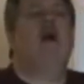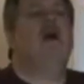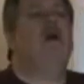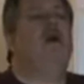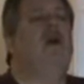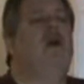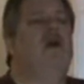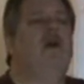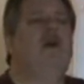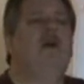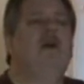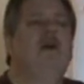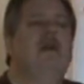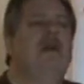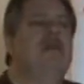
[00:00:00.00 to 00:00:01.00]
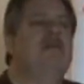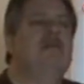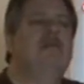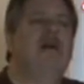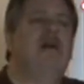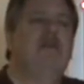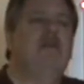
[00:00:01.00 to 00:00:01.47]
Oh, that
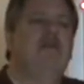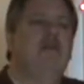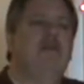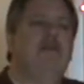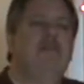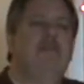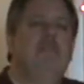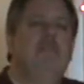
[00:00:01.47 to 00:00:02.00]
is not good.